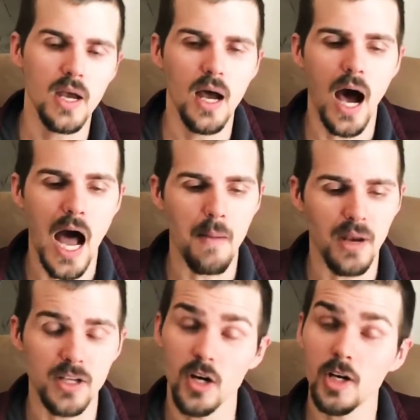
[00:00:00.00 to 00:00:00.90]
And I
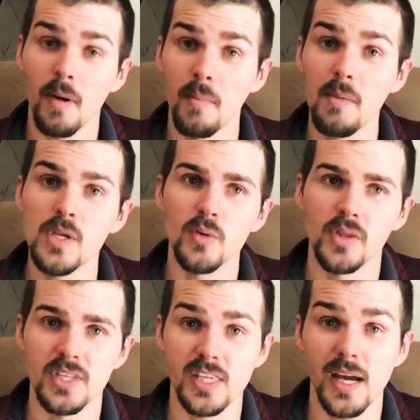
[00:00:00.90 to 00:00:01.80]
talked about maybe doing the
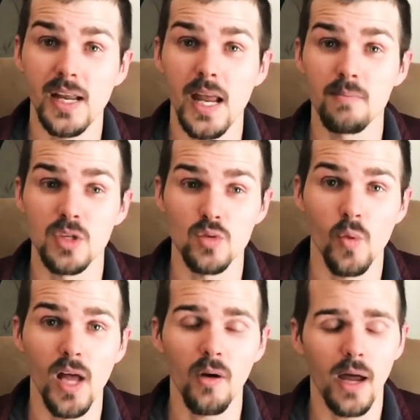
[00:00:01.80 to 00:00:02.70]
side games as
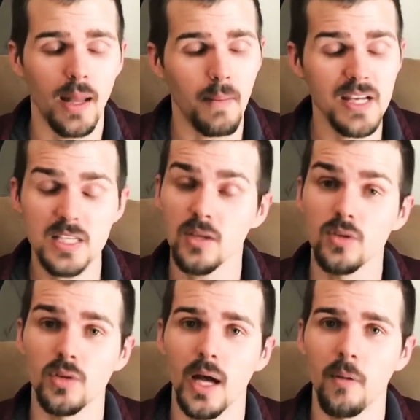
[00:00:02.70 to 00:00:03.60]
well, and I might still do
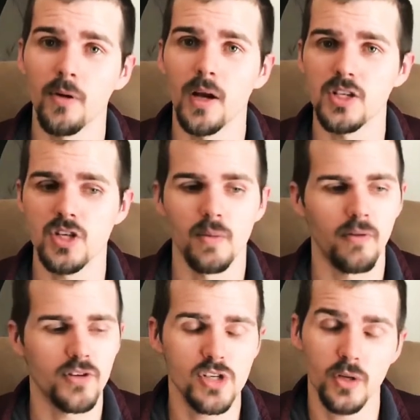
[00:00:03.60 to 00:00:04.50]
that, we're not sure, but for
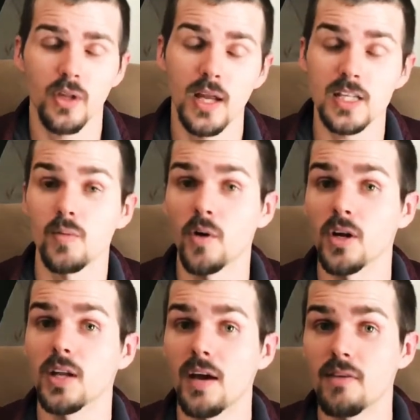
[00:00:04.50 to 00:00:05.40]
sure the next one we're going
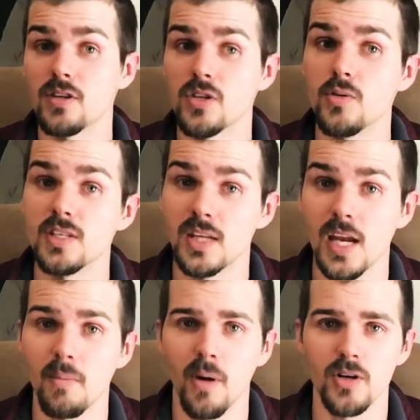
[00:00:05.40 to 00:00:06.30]
to dive into is
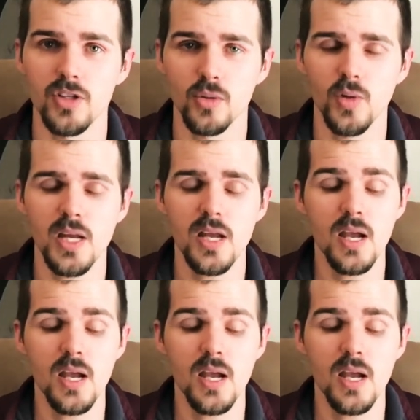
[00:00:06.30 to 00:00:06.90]
Kingdom Hearts 3.